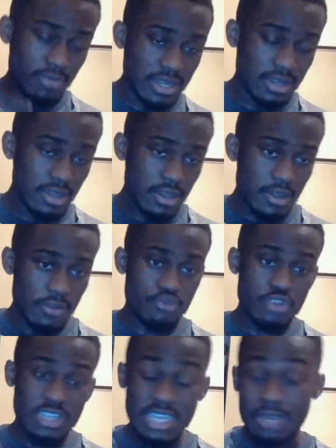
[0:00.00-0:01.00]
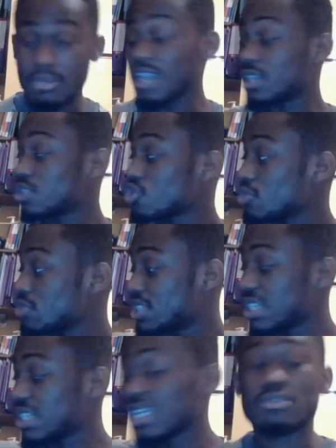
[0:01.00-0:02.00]

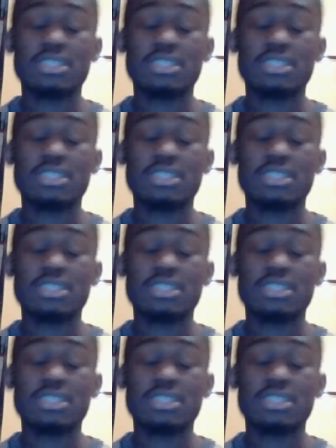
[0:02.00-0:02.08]
Echad.